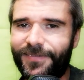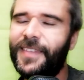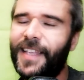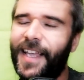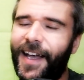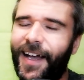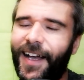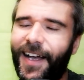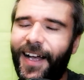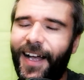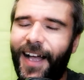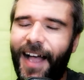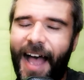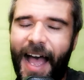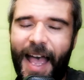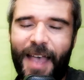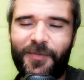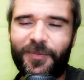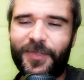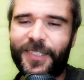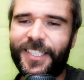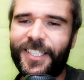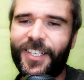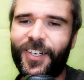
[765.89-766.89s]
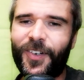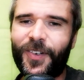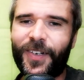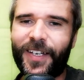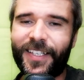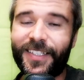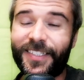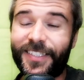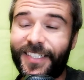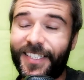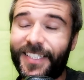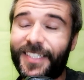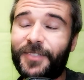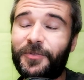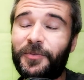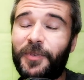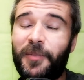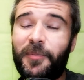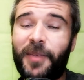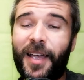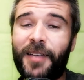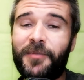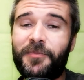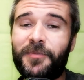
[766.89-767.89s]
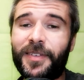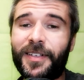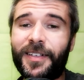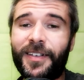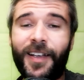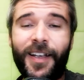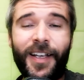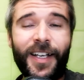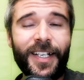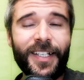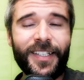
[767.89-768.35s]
Nah, I'm joking, just remember,